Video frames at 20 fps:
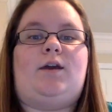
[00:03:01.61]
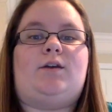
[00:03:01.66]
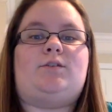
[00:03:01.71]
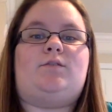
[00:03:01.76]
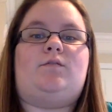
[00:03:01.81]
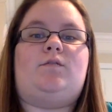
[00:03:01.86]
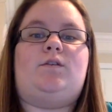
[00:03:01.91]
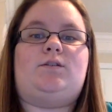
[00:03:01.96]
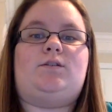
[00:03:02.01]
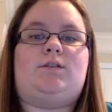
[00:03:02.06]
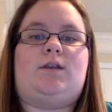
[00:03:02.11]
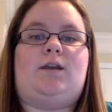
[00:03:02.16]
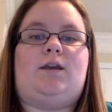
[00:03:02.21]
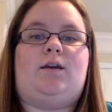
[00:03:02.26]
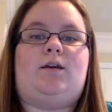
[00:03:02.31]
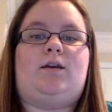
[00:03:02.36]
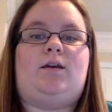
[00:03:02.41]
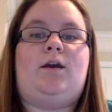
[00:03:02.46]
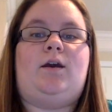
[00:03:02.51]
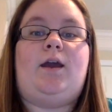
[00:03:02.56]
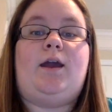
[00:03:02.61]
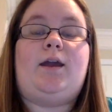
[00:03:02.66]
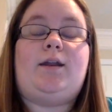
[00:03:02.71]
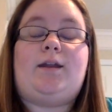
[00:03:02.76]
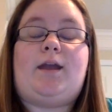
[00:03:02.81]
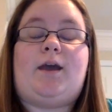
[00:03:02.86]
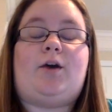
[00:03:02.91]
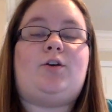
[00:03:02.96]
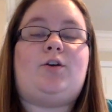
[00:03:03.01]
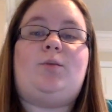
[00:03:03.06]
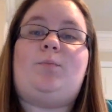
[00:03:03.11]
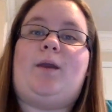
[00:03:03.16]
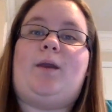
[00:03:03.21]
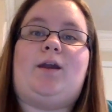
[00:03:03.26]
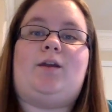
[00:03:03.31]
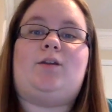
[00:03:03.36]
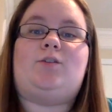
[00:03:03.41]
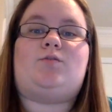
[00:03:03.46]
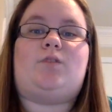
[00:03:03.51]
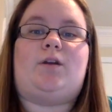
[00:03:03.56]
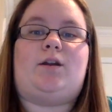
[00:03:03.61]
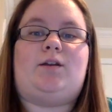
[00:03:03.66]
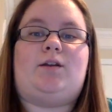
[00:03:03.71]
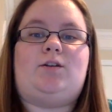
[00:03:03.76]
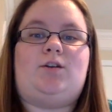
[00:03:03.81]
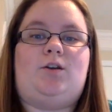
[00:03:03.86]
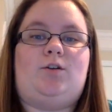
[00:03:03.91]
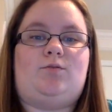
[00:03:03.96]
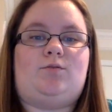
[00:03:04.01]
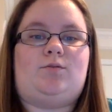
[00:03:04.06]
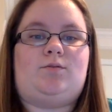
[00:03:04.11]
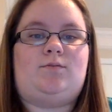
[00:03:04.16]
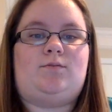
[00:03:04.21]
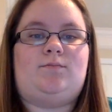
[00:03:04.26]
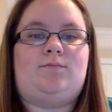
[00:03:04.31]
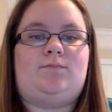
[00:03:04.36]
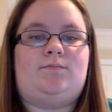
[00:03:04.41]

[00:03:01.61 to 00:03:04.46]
edge of the sink, and now your pan is ready to use.